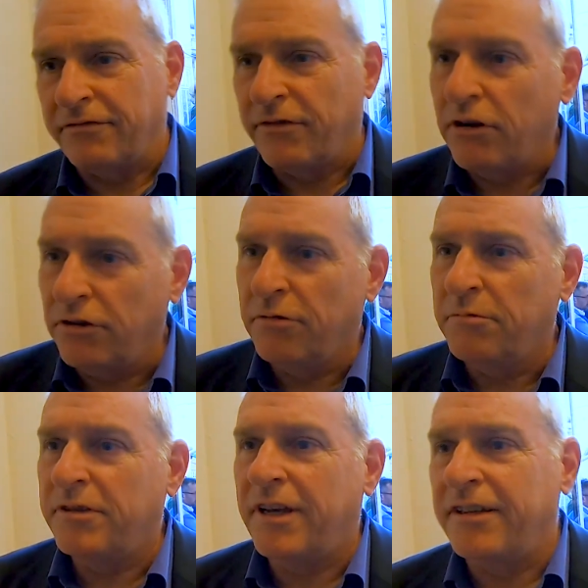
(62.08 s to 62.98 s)

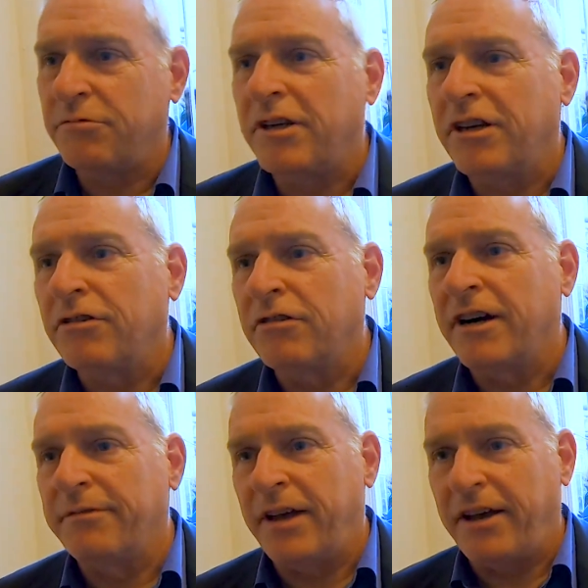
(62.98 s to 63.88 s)
volumes, as we know,
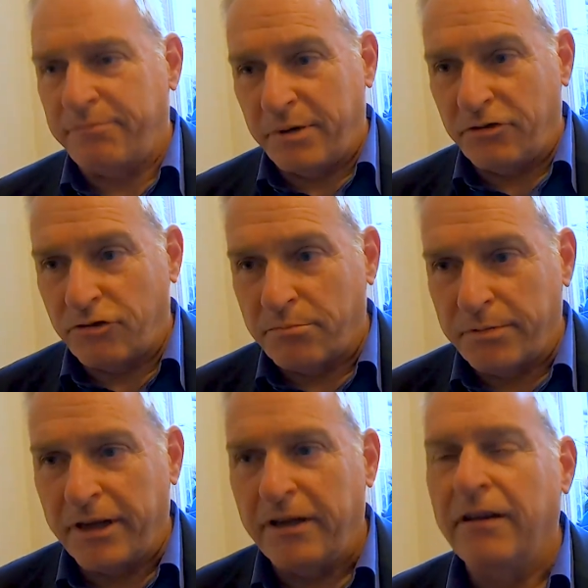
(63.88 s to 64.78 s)
have been
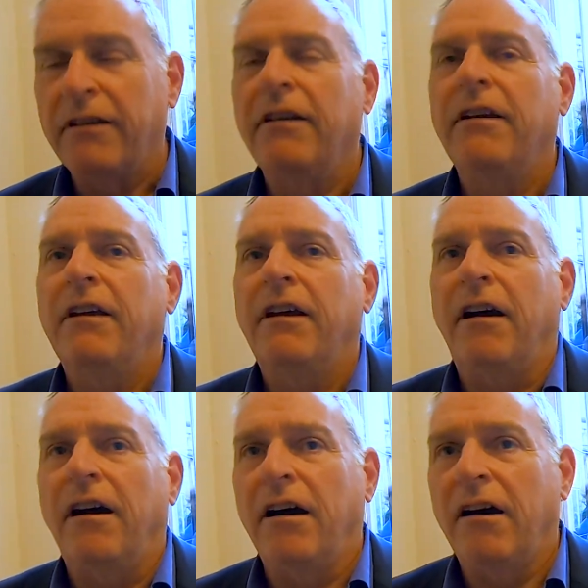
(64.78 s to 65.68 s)
dropping
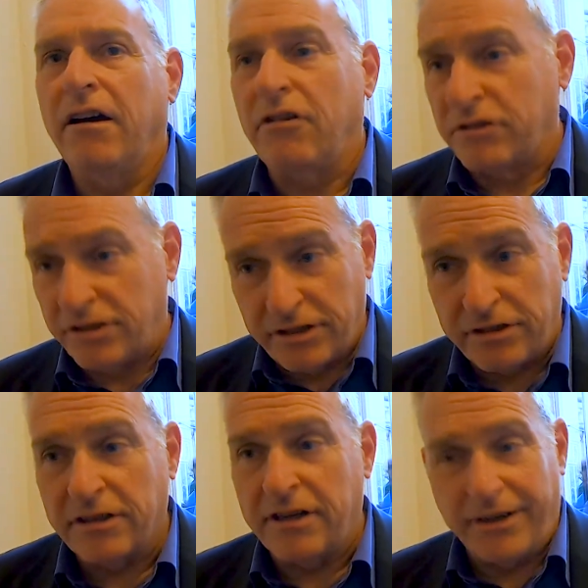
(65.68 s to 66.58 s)

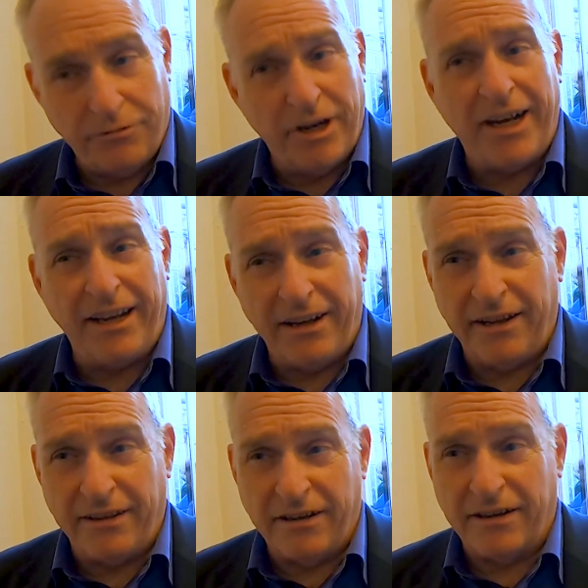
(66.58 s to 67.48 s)
consistently, really,
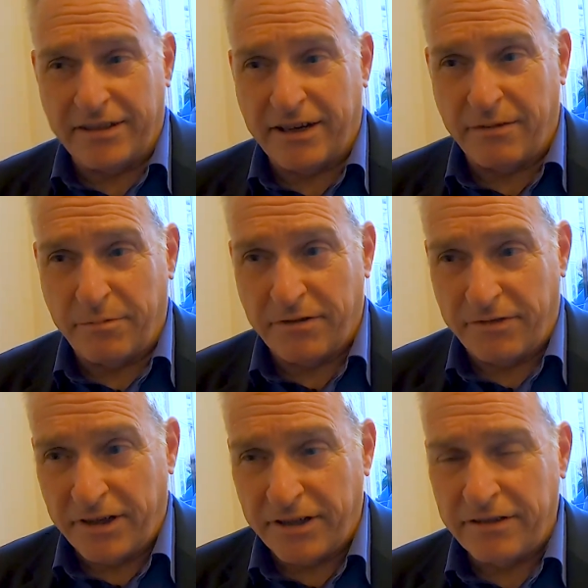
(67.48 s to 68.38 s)
in the last couple of
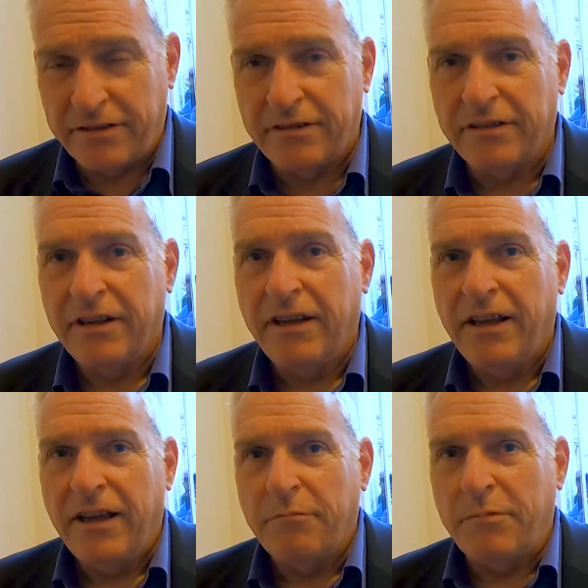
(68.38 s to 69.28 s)
years.
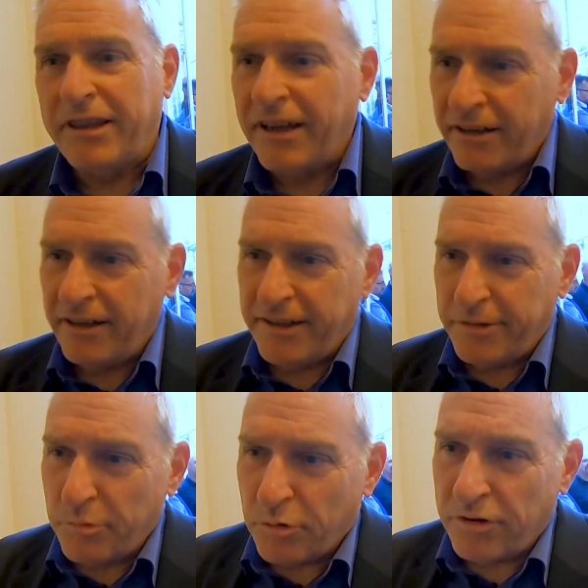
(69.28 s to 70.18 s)
But that
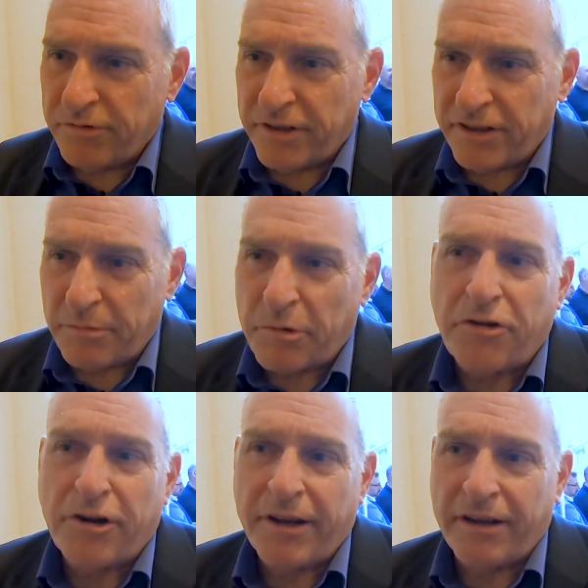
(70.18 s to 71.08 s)
is more of a
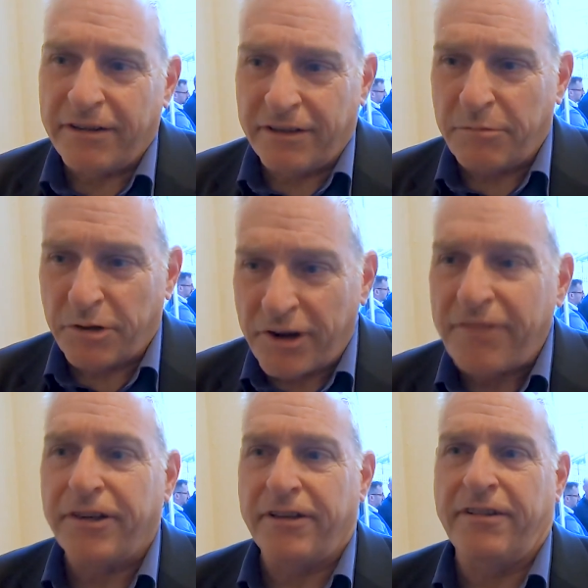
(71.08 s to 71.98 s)

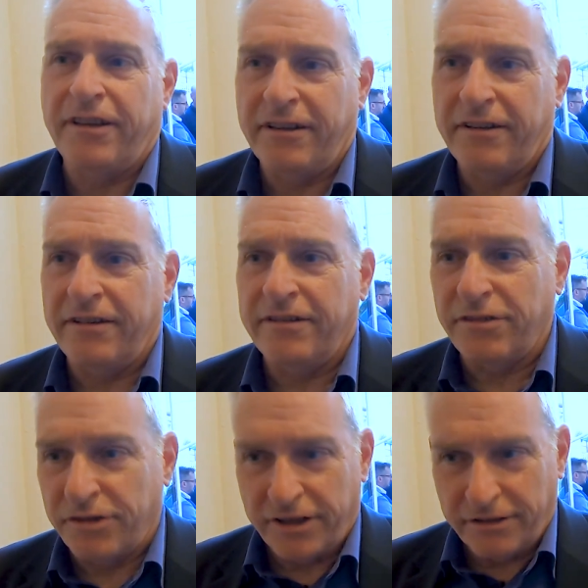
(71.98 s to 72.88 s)
demographic thing.
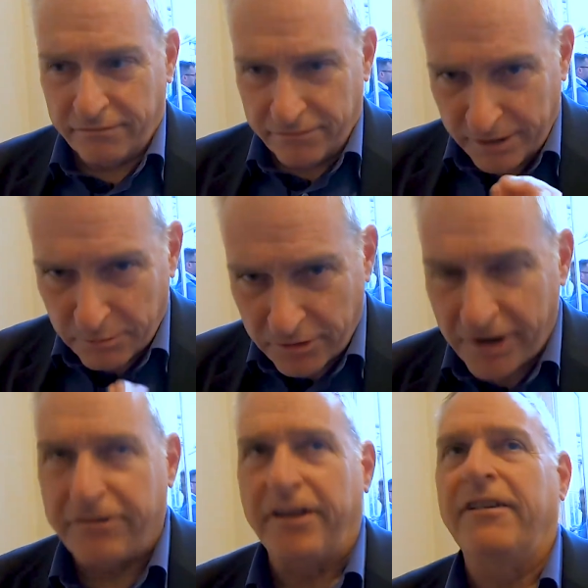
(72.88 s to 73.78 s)

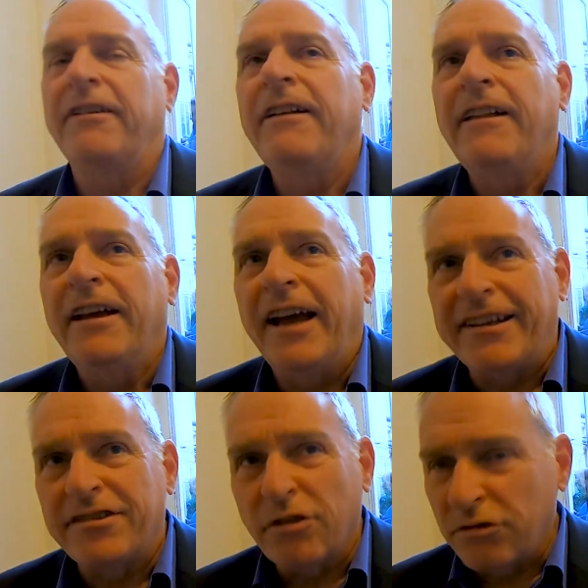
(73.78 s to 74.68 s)
Demographic.
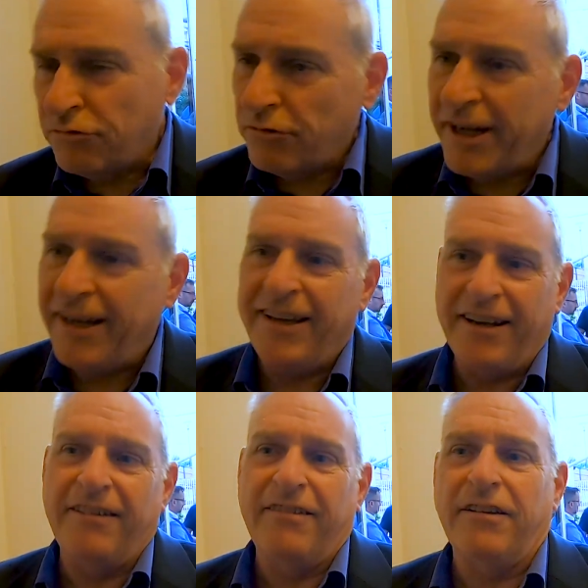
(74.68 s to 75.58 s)
It's not really
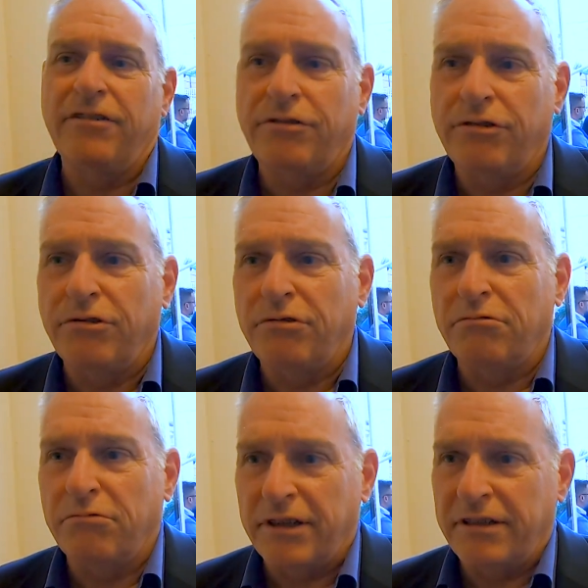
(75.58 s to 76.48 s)
anything to do
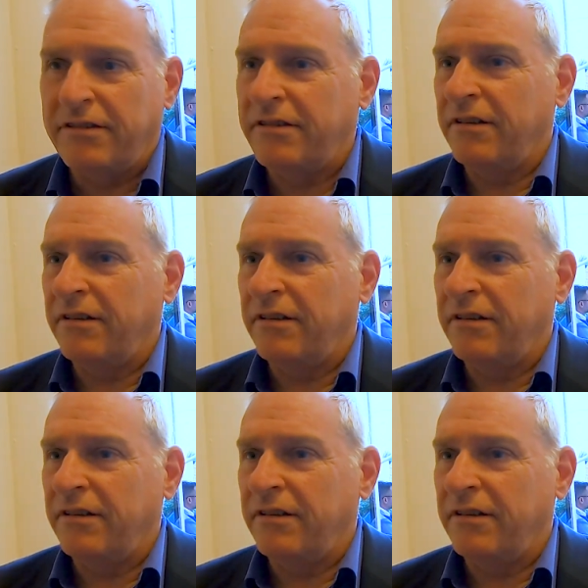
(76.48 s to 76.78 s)
with